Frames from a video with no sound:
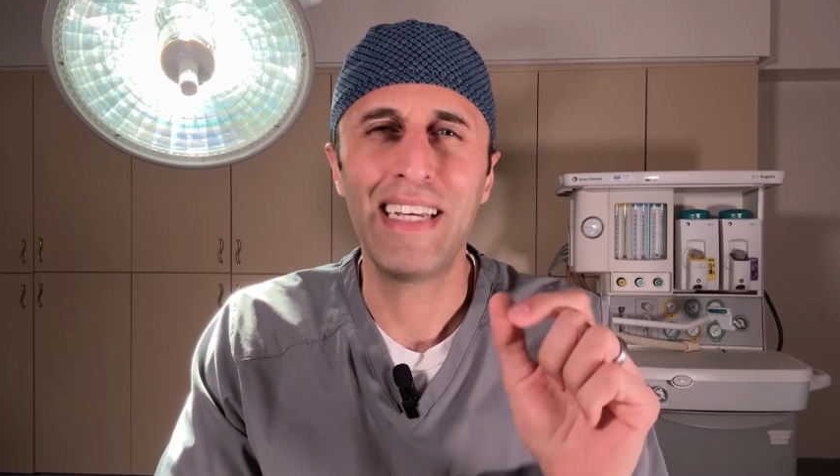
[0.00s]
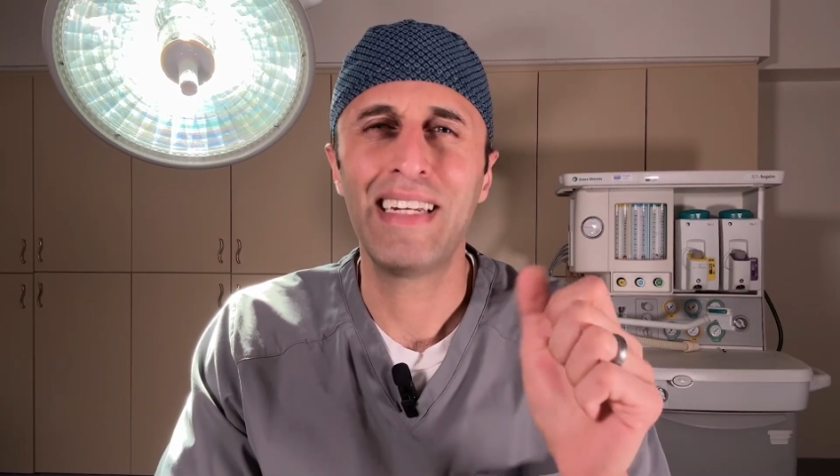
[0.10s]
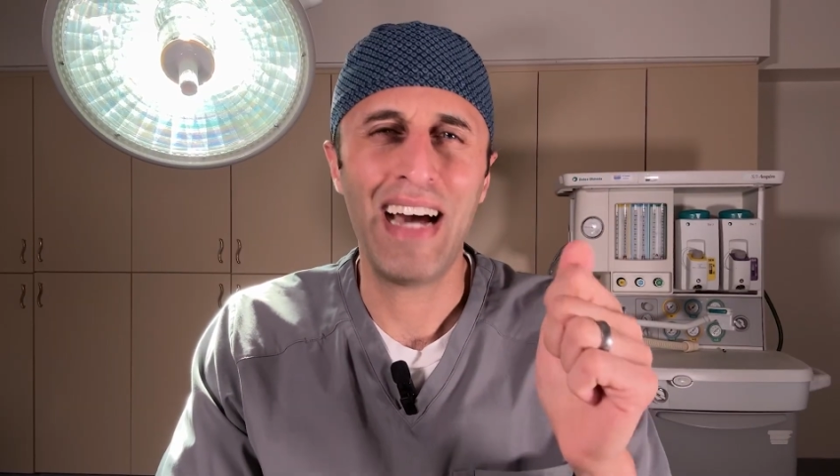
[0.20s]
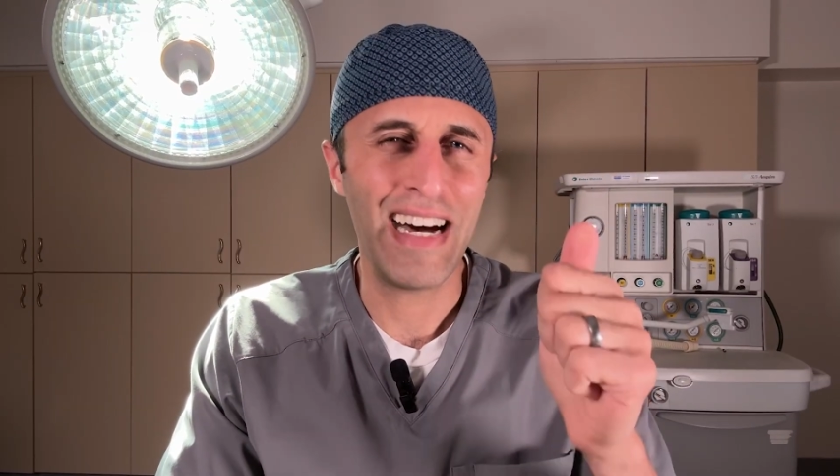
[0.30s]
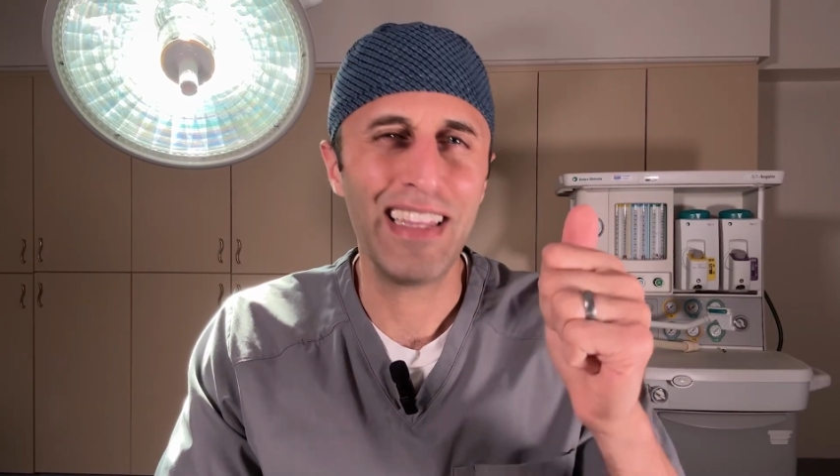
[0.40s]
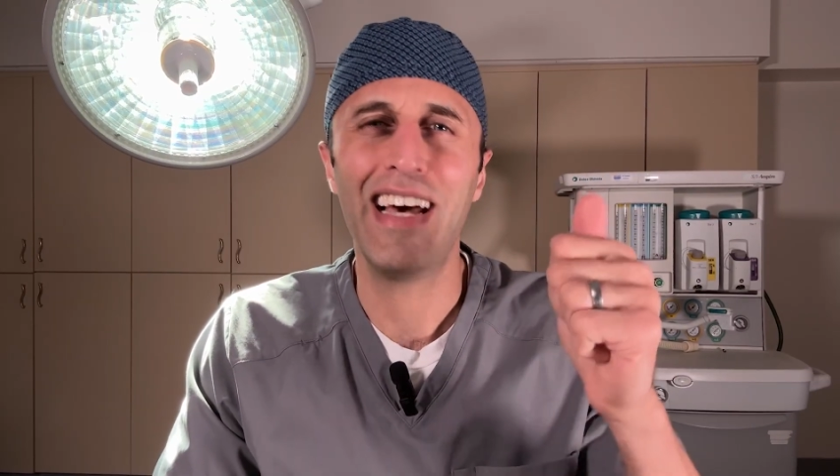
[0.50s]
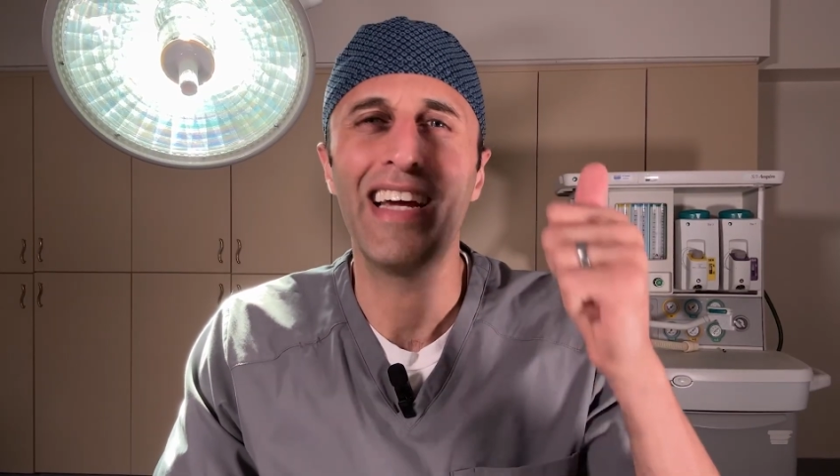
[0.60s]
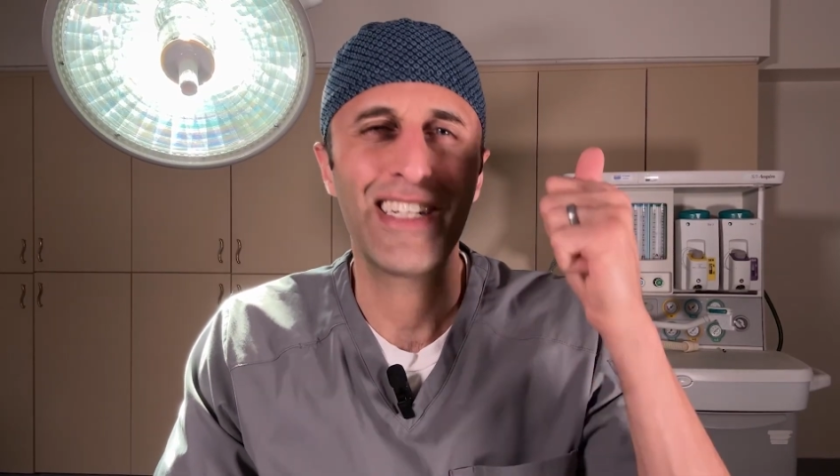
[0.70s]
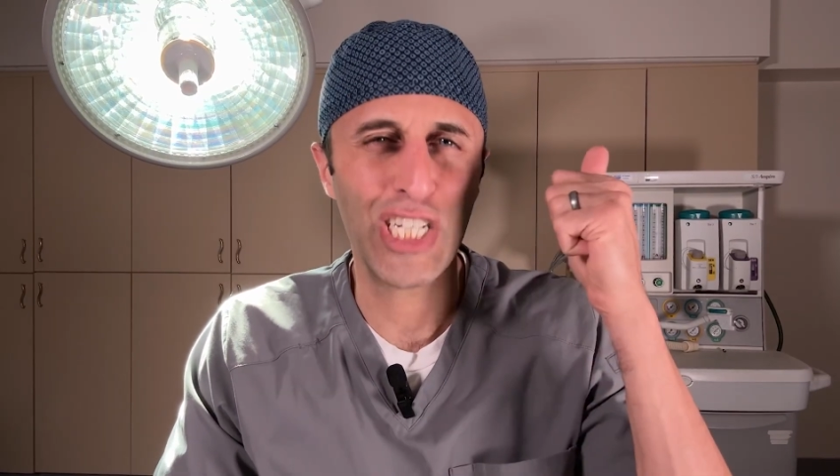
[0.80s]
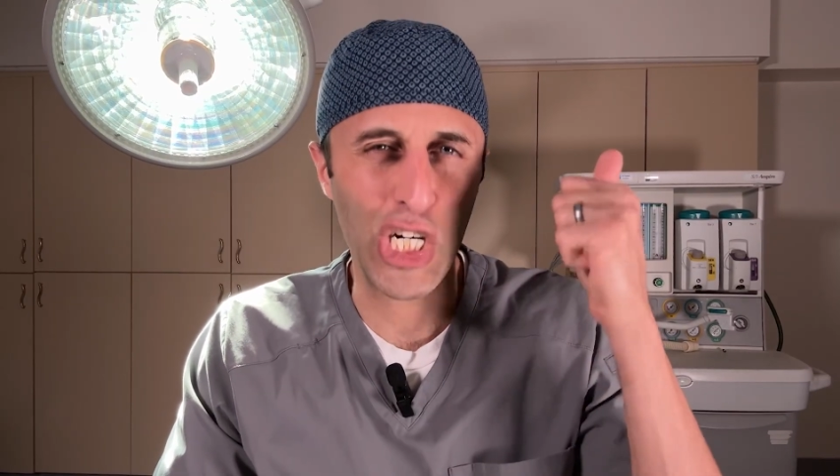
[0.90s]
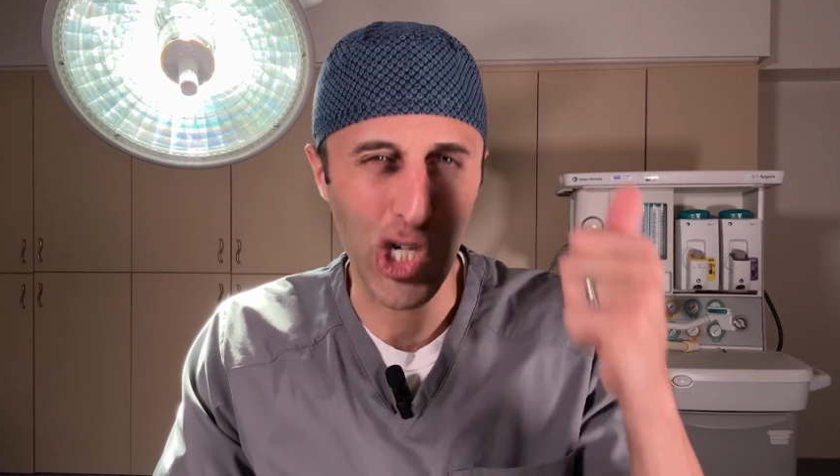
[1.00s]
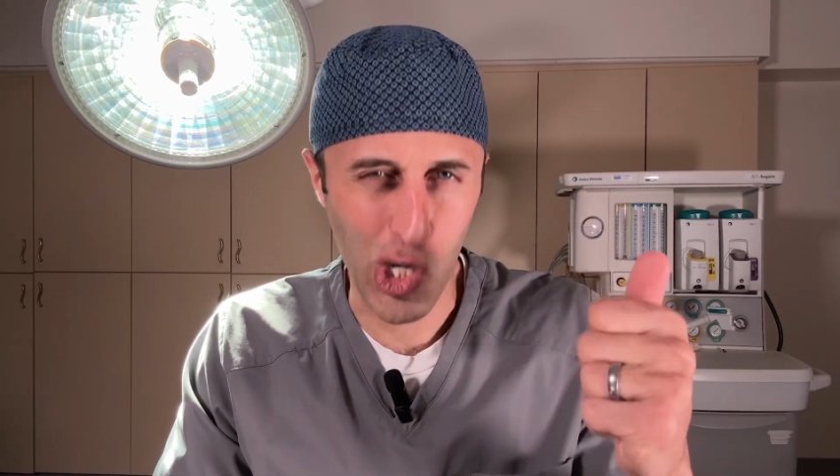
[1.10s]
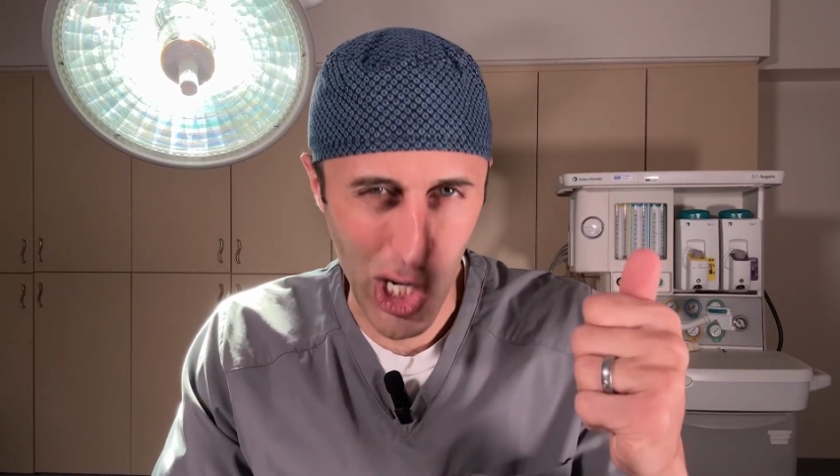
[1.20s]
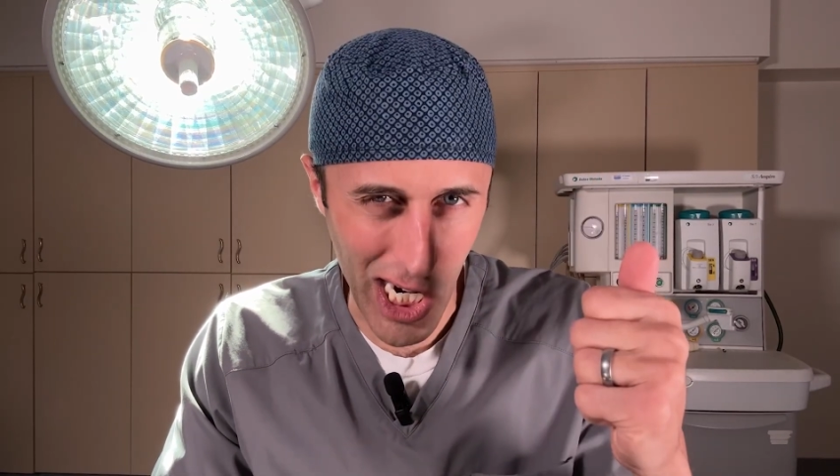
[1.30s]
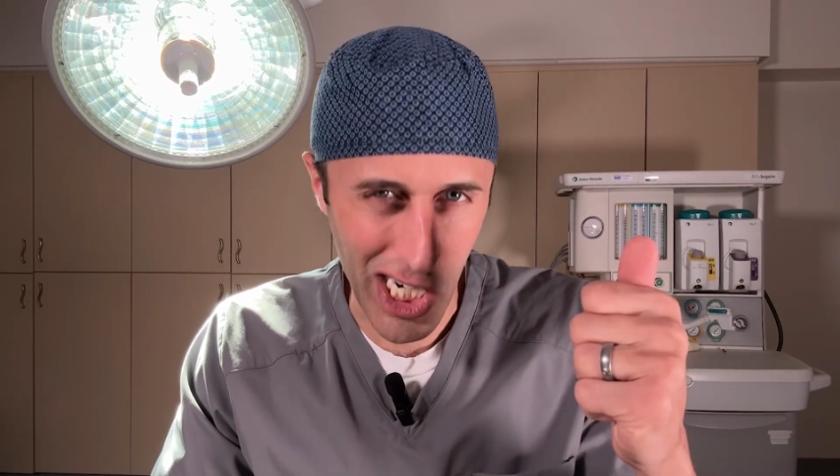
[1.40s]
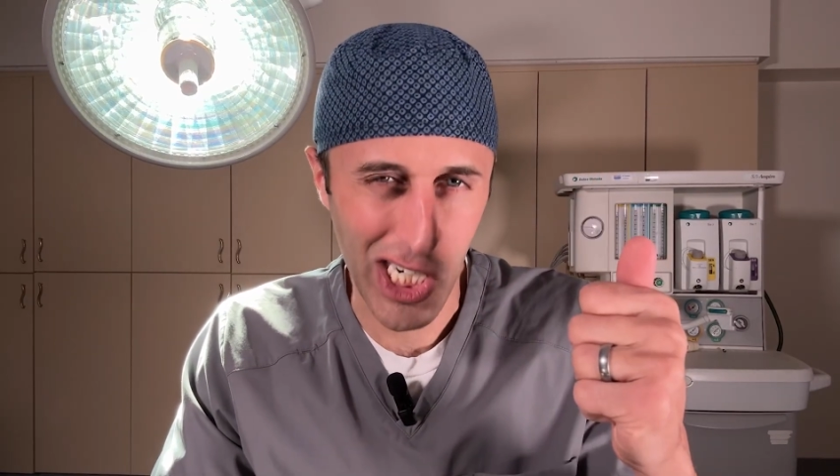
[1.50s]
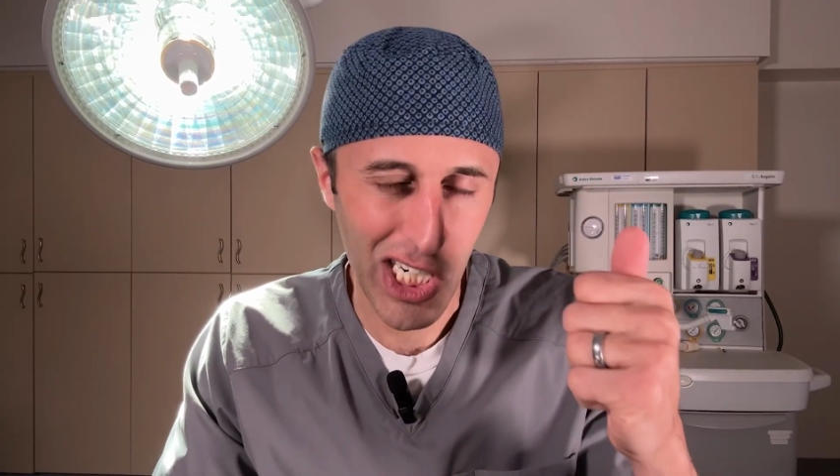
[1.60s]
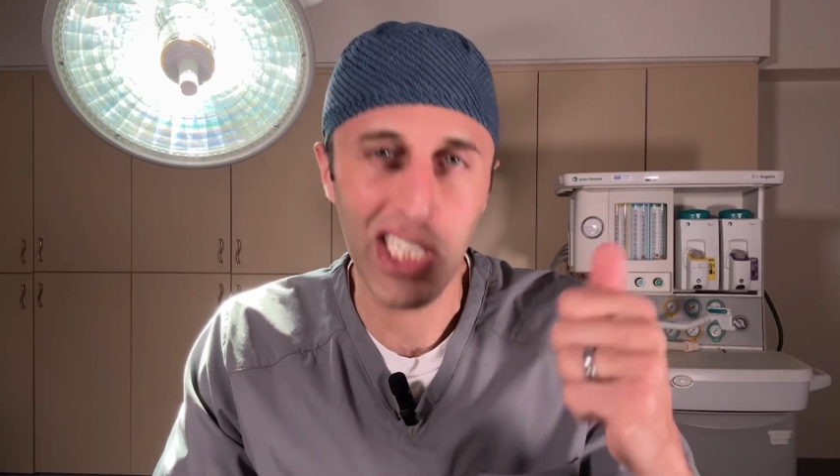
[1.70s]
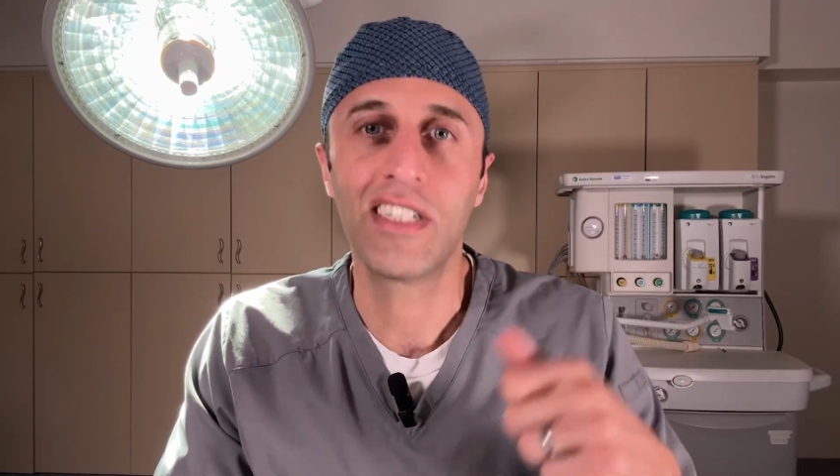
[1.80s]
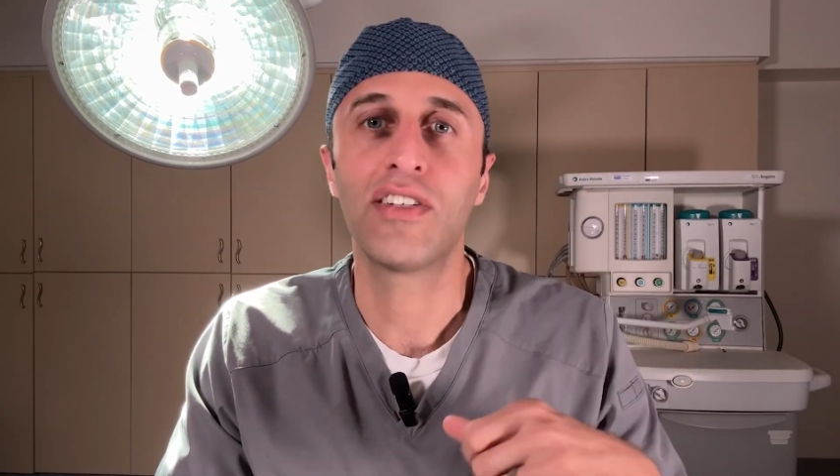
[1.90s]
not like
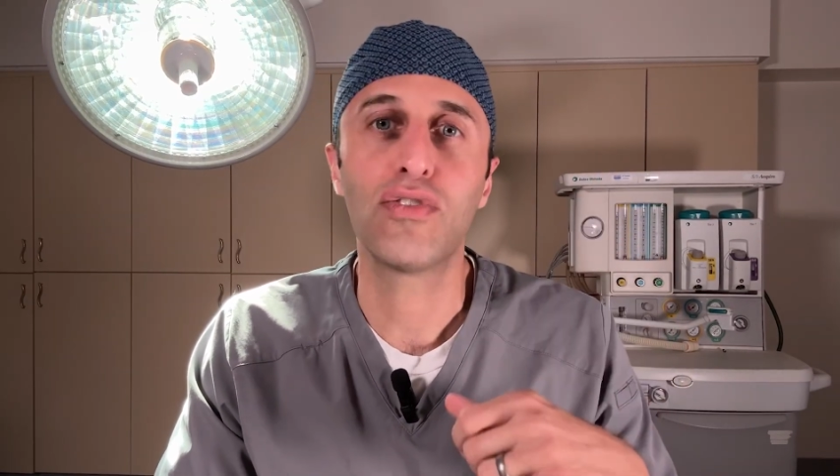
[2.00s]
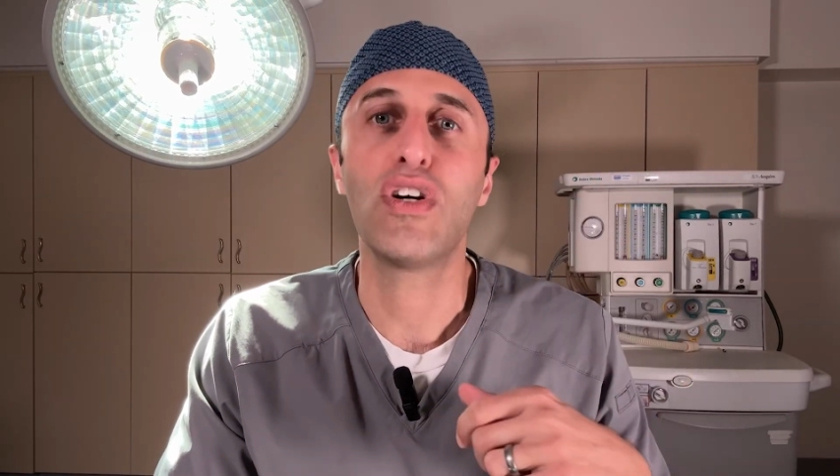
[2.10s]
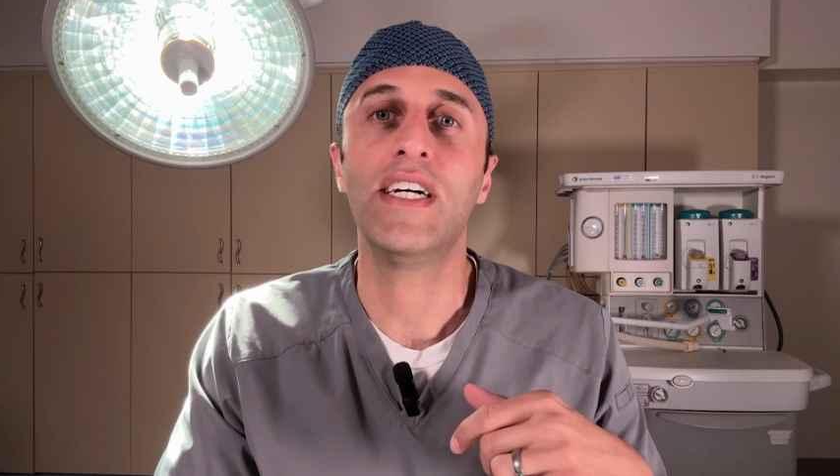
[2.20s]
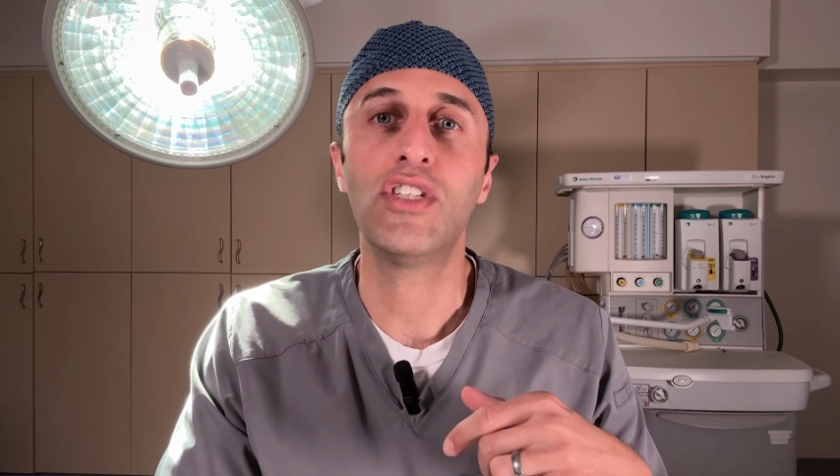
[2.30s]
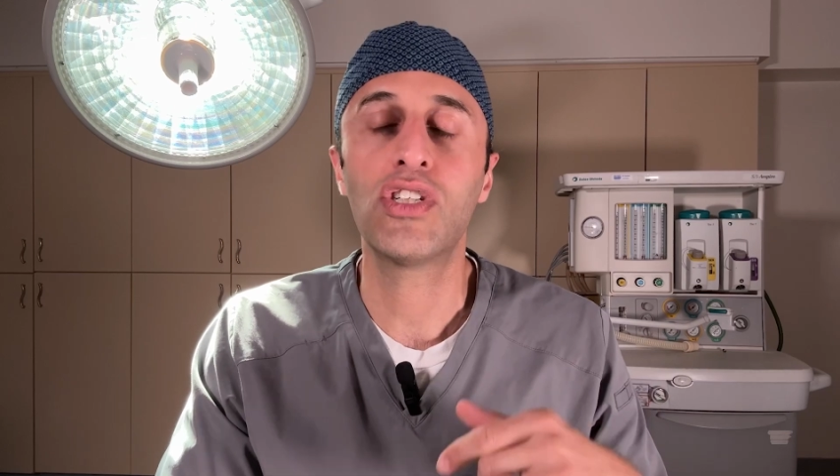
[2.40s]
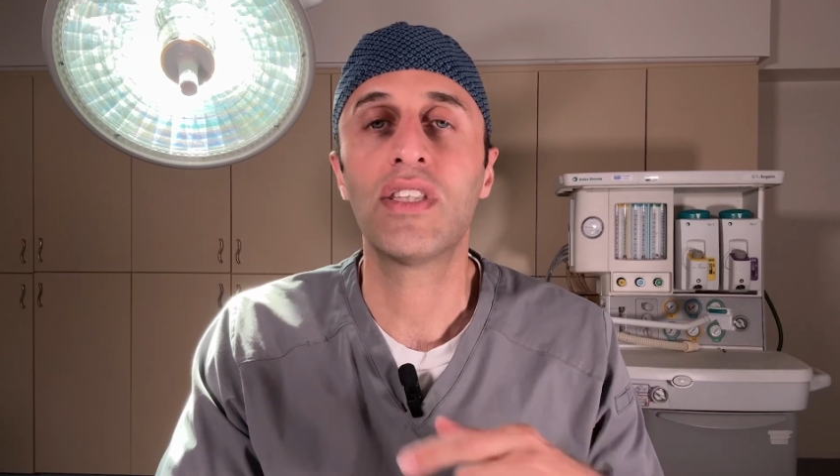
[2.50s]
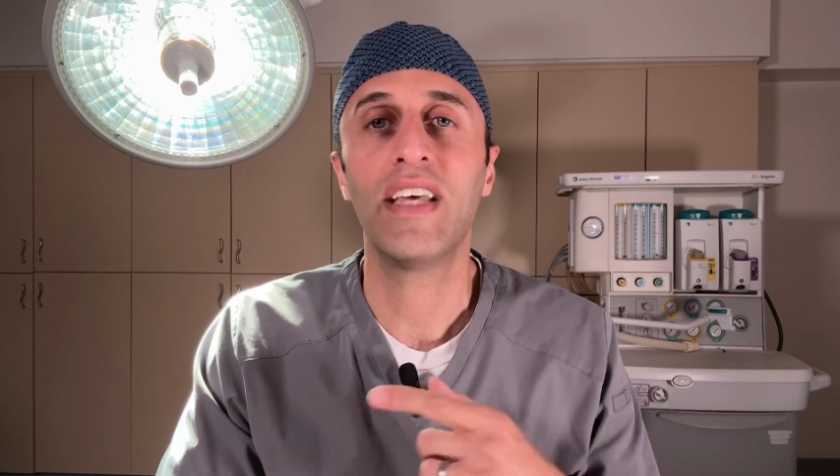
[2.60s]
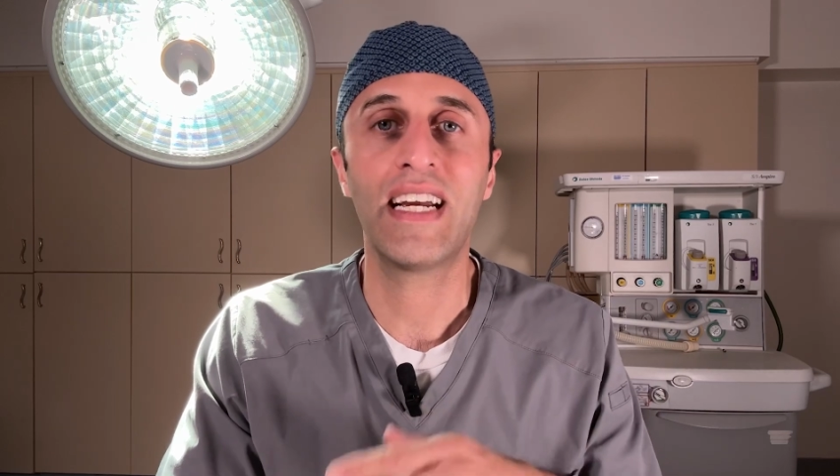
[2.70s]
crunch